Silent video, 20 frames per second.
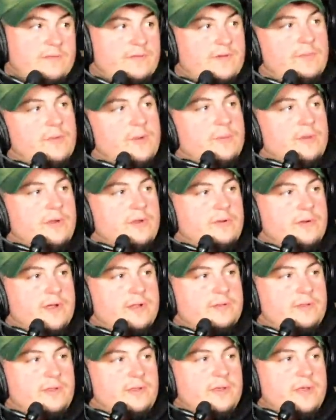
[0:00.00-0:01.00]
remembering
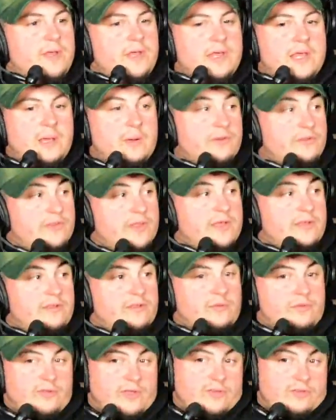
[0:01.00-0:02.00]
correctly. It was nice. It
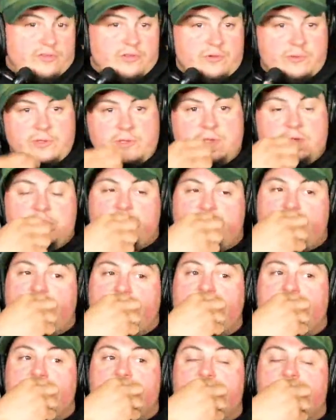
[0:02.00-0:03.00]
was actually a really good
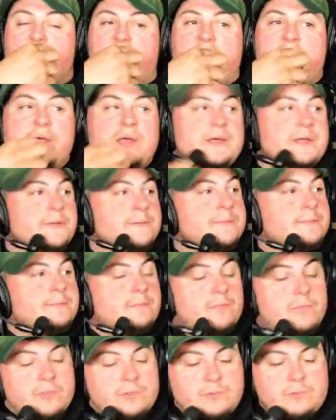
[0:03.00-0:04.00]
cigar. If we're thinking of the
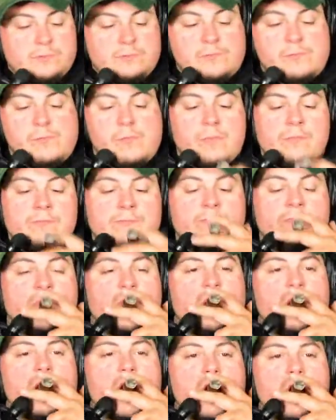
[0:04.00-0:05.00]
same cigar, it's a
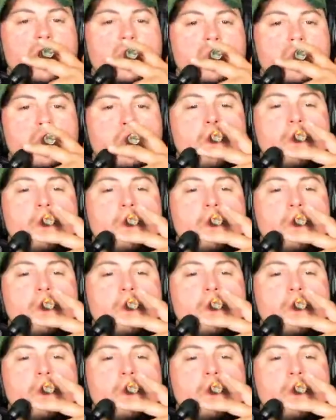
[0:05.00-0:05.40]
good cigar.